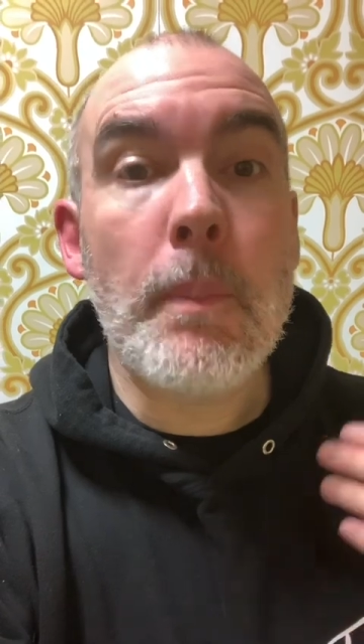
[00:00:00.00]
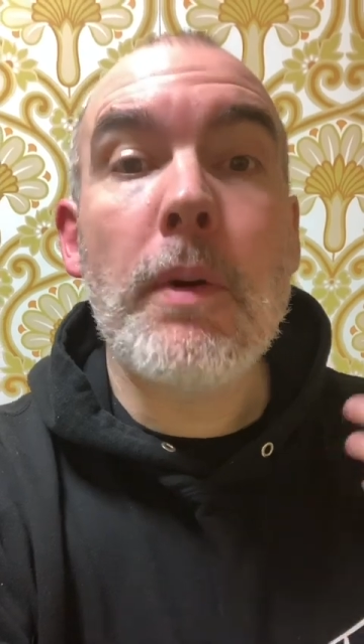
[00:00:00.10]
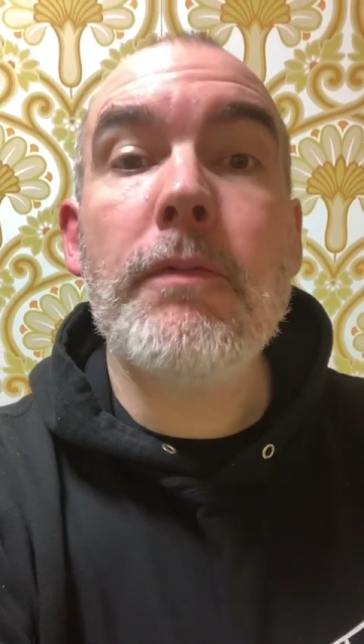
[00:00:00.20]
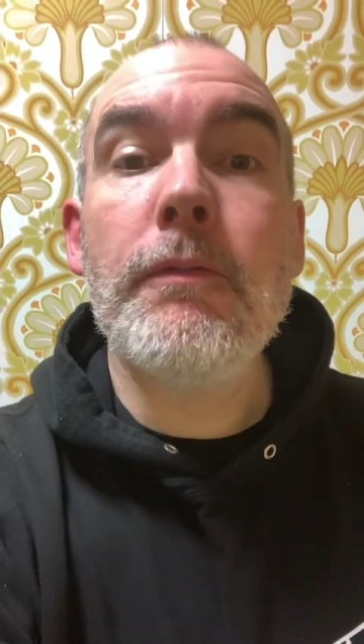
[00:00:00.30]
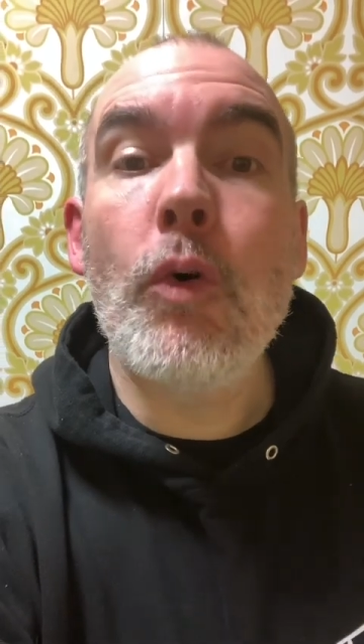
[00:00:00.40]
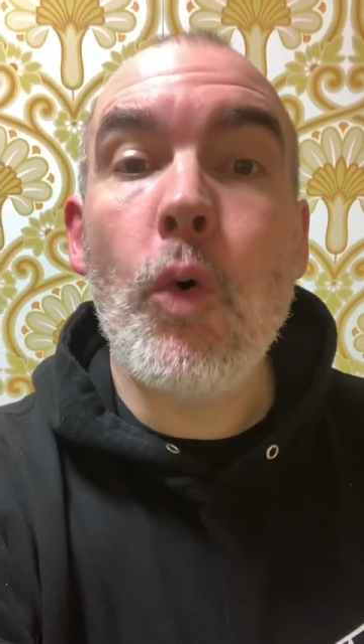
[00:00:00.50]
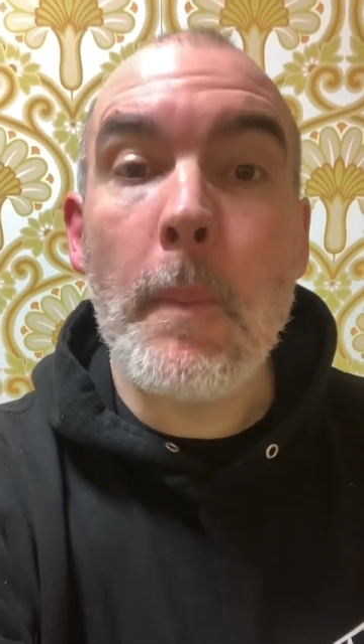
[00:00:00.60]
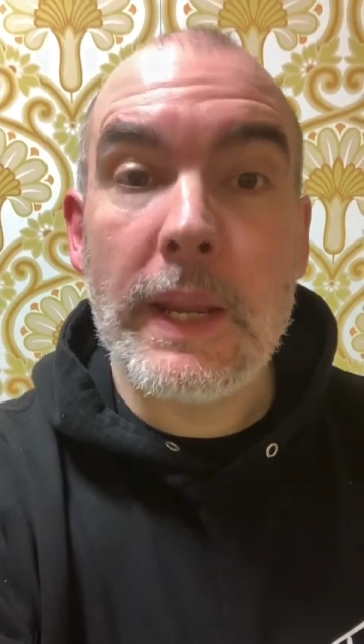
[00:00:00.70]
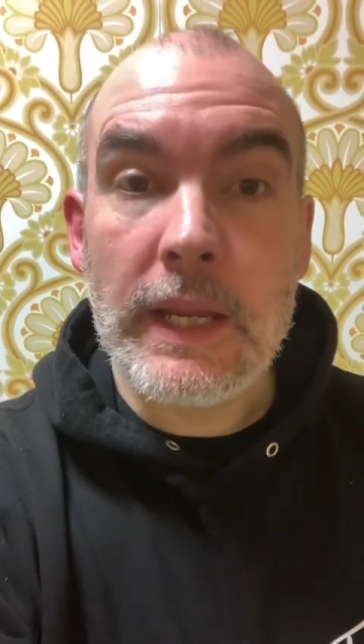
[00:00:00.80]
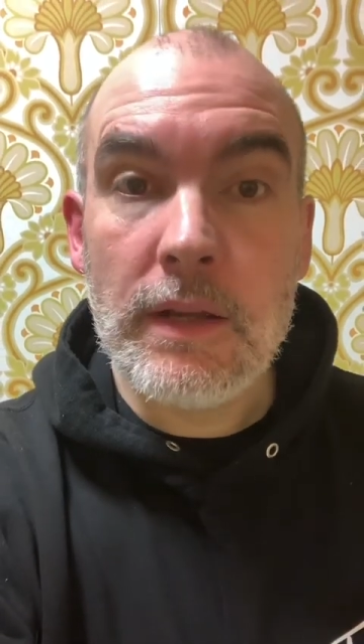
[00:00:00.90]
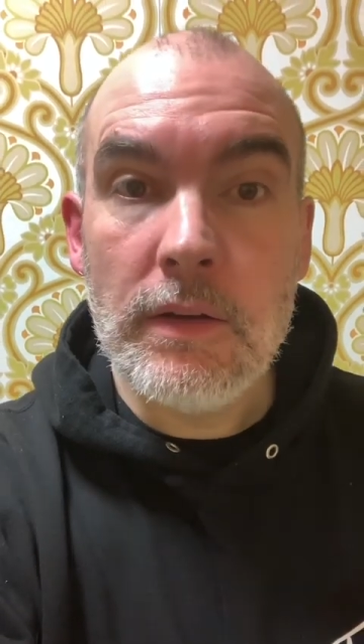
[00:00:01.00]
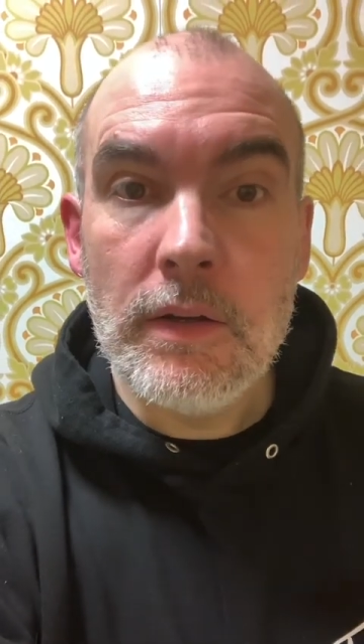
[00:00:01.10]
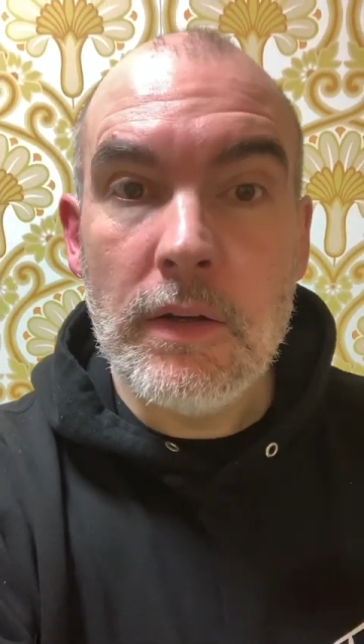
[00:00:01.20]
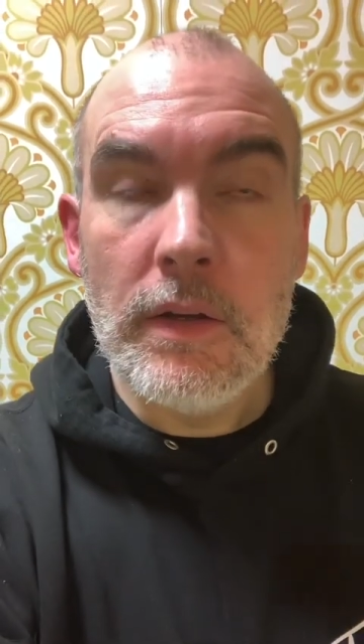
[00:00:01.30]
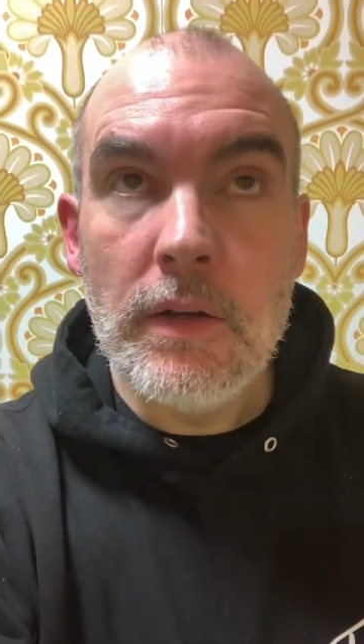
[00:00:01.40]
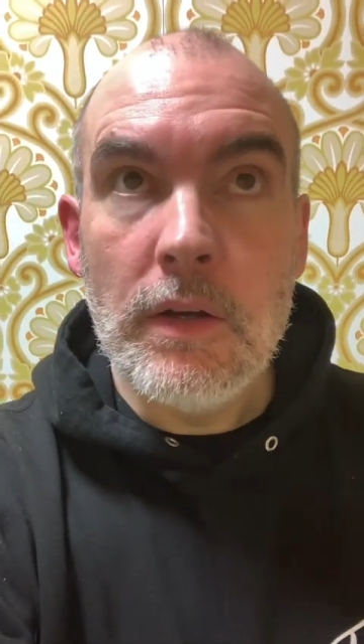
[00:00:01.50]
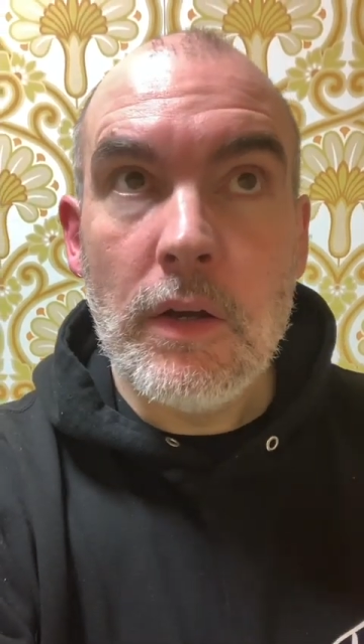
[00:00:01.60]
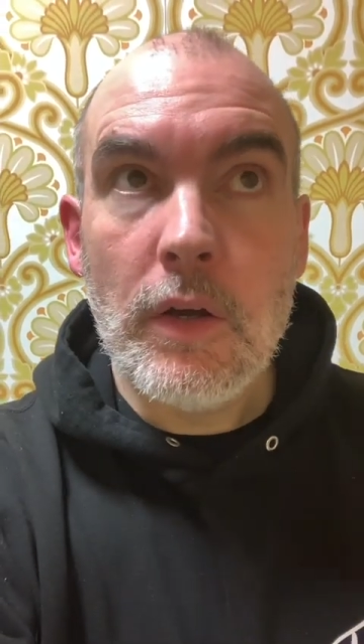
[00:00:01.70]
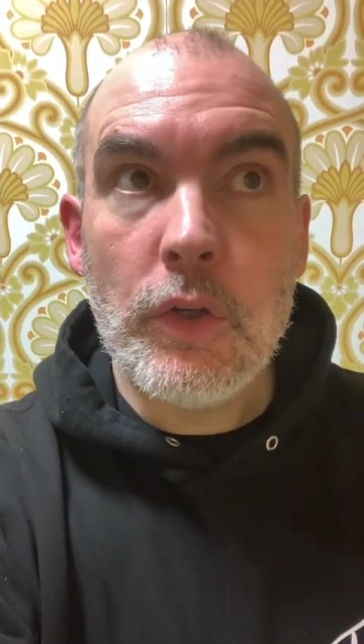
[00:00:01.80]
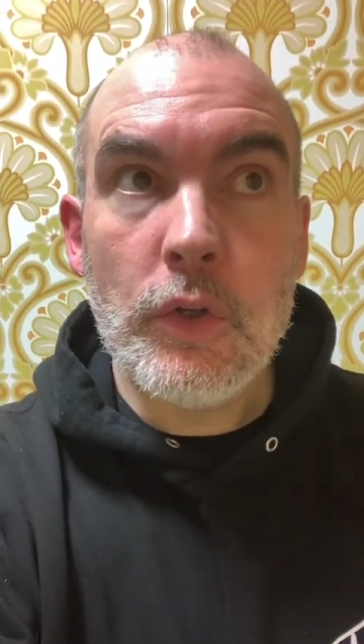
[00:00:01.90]
performing
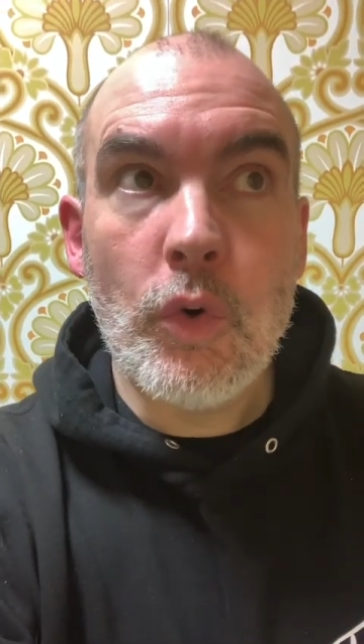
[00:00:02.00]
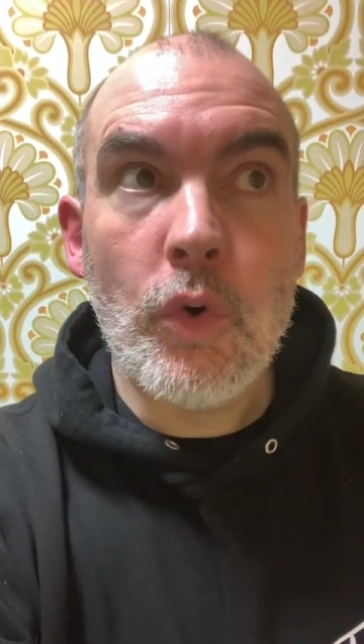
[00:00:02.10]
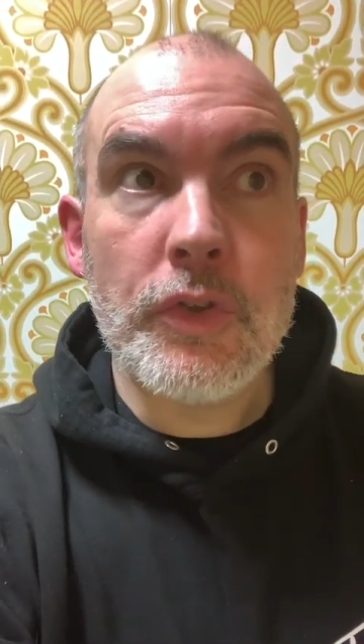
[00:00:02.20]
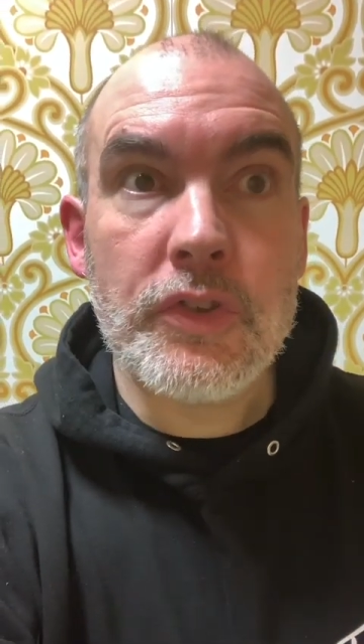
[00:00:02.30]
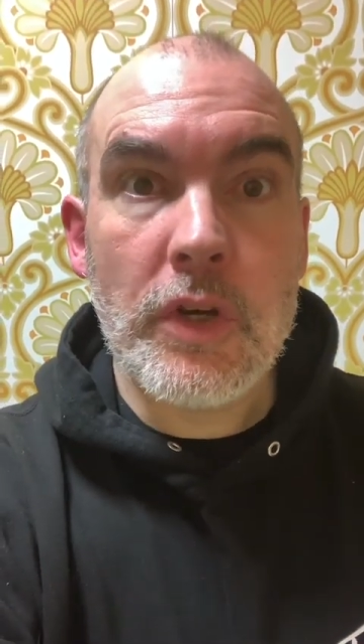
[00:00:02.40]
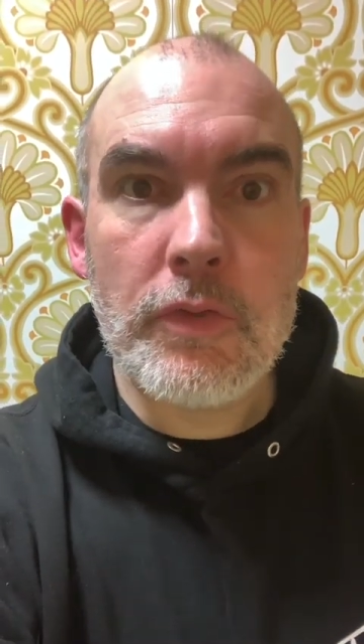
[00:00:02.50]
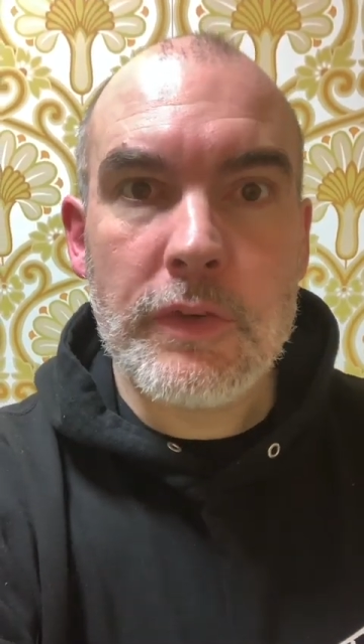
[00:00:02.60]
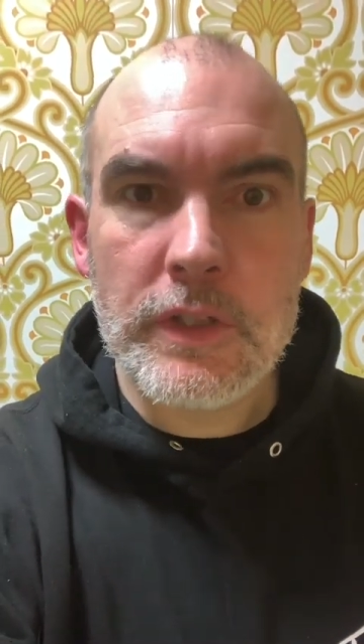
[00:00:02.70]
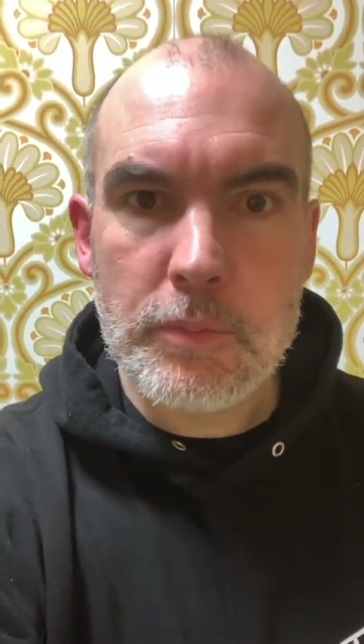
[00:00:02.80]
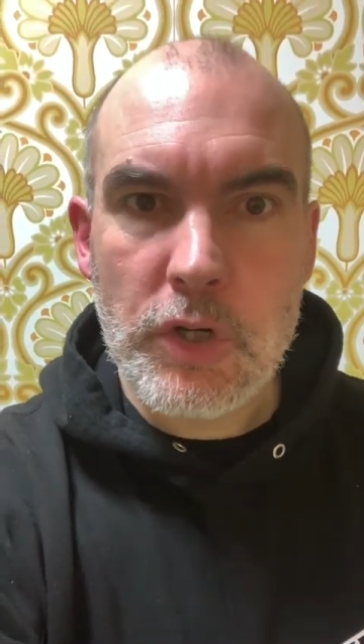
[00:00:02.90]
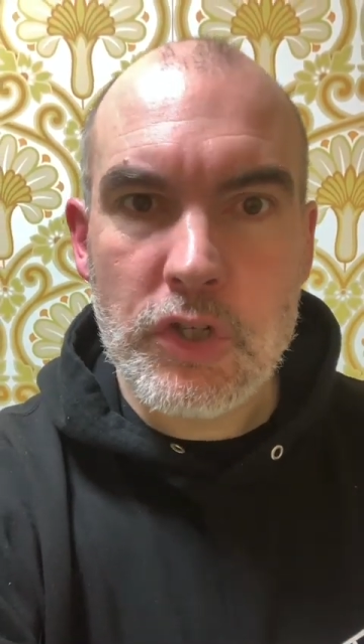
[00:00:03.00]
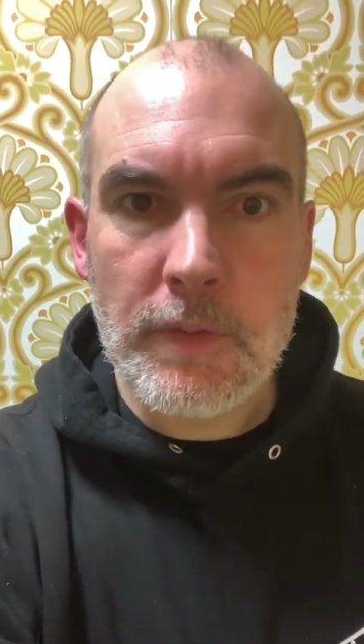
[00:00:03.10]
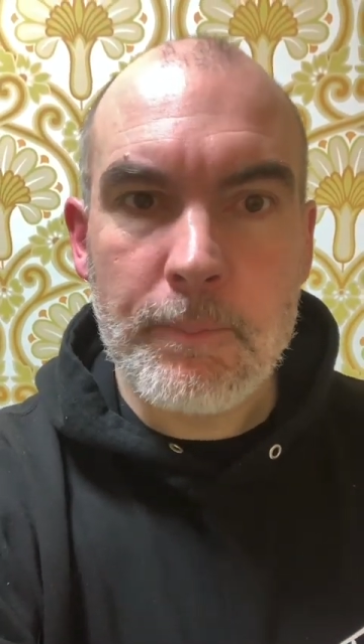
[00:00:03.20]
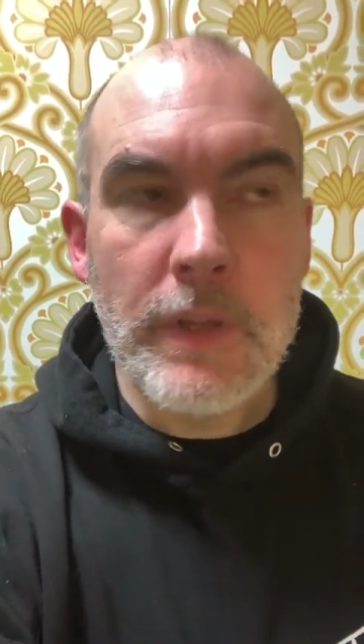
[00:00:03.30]
your self-expression.